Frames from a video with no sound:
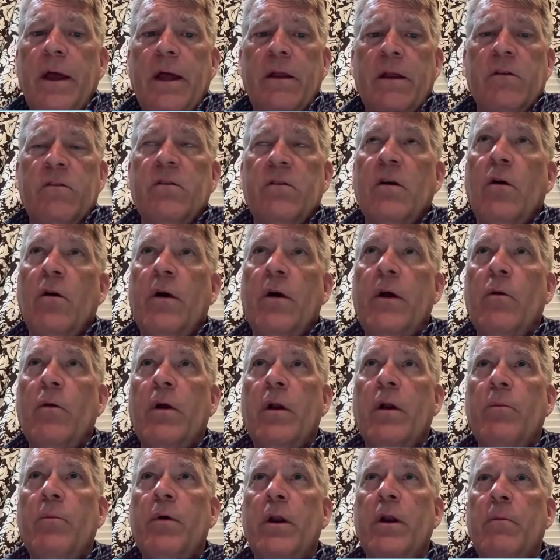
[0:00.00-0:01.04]
And so he
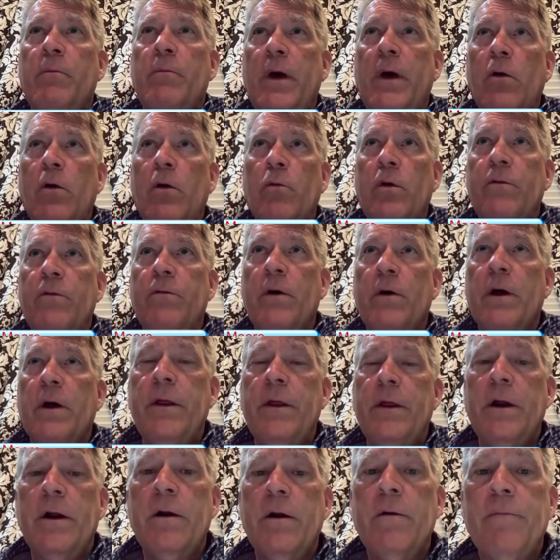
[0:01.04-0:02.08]
wanted to put a metal roof on
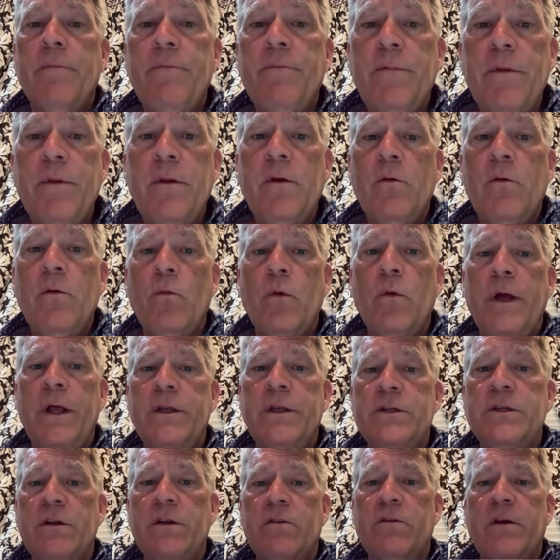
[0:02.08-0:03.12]
there,
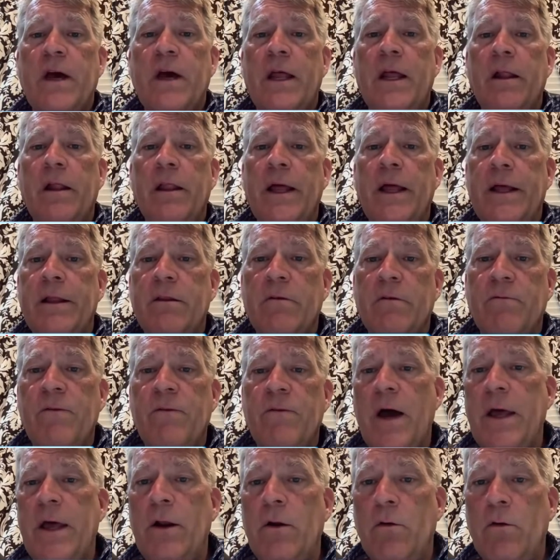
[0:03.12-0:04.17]
which is kind of like the
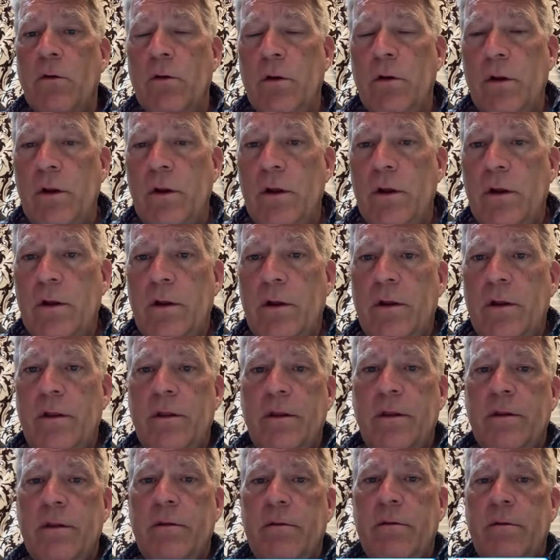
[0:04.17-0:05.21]
final
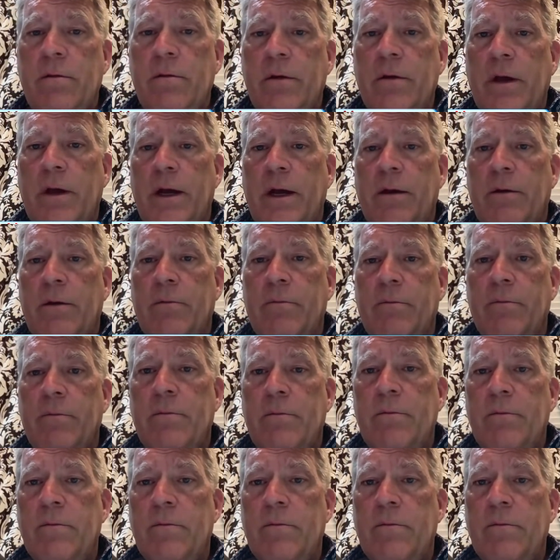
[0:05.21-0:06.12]
um,